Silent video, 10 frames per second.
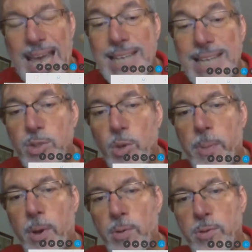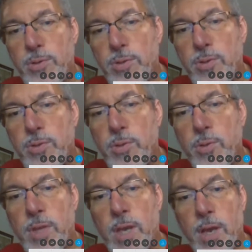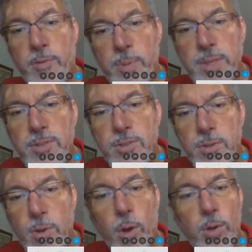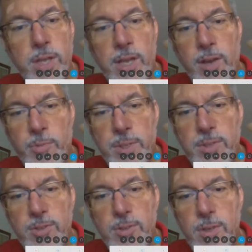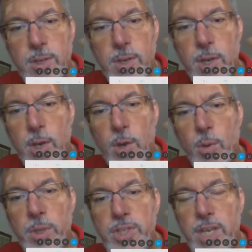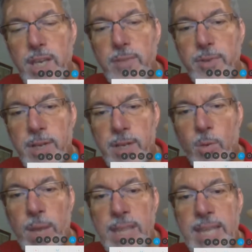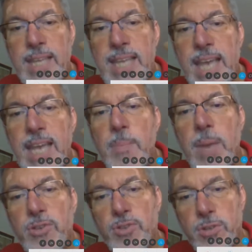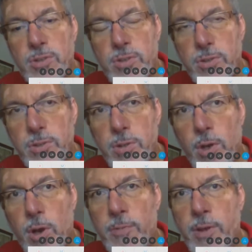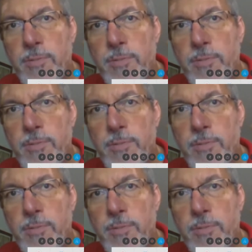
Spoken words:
as opposed to the governments, all the governments, which even when they take measures of